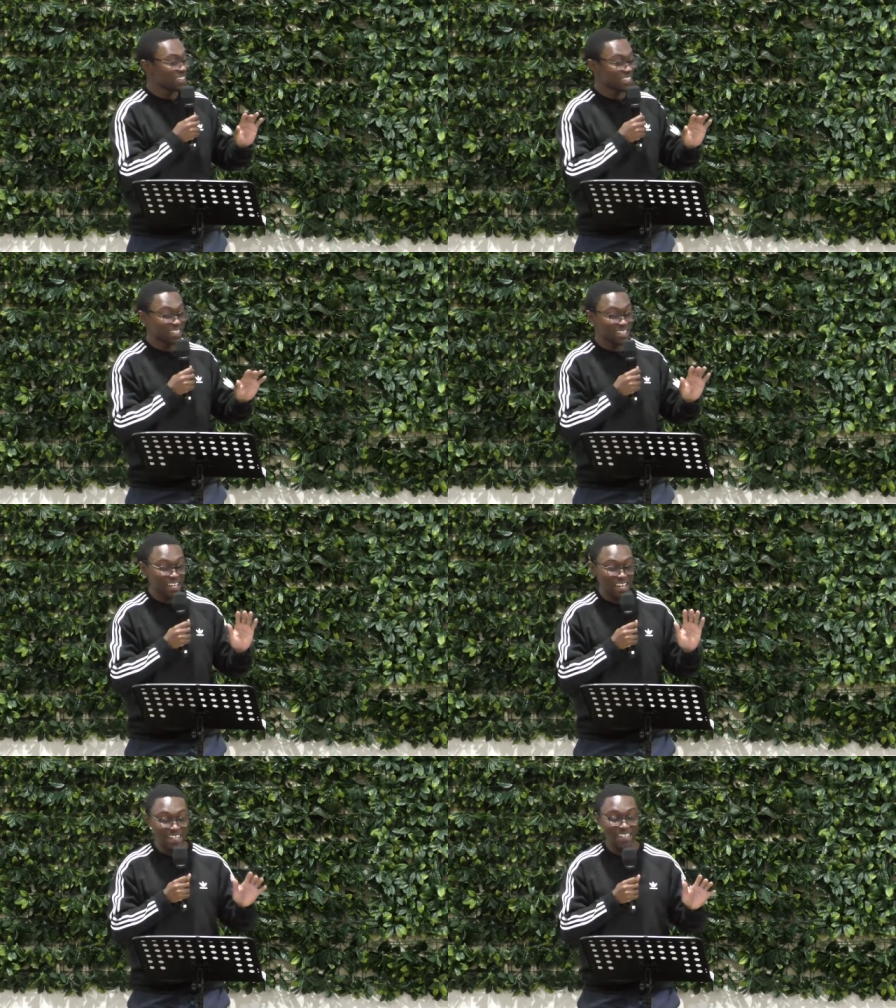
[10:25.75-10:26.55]
than
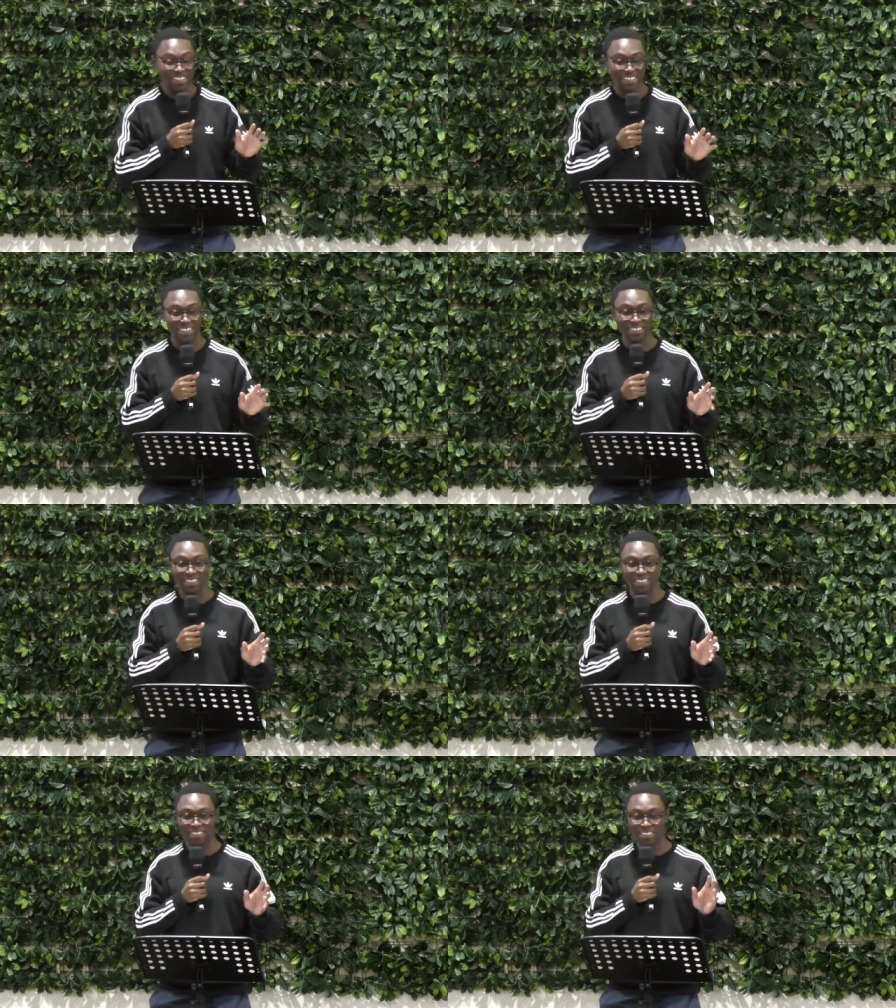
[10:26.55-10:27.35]

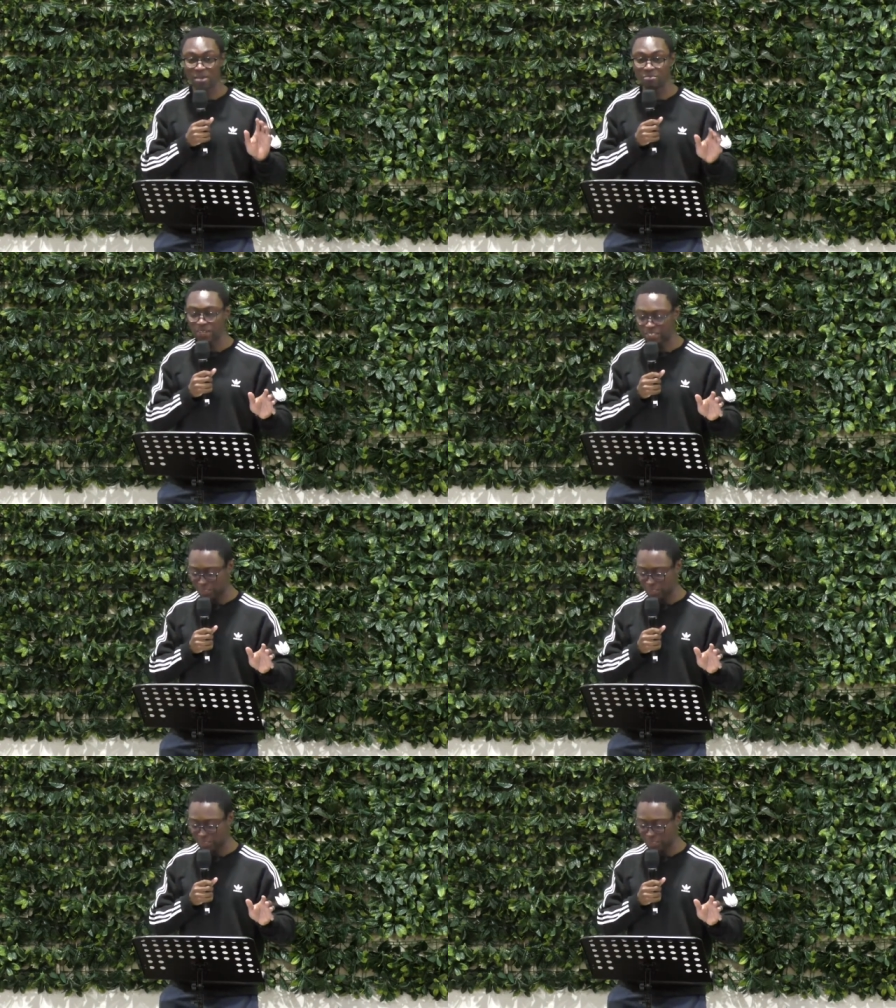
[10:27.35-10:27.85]
anything that money